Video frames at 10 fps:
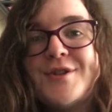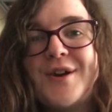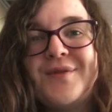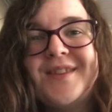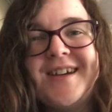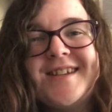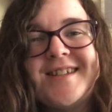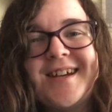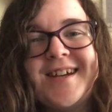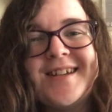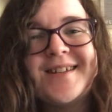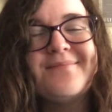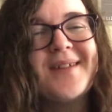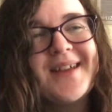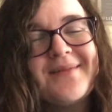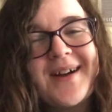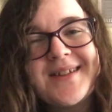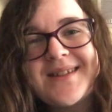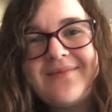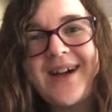So this is Mickey
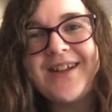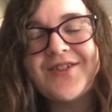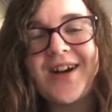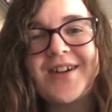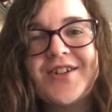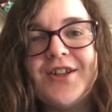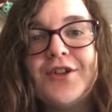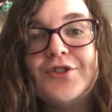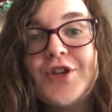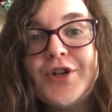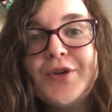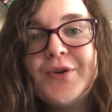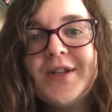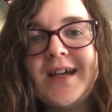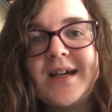Mouse: The Main Attraction June.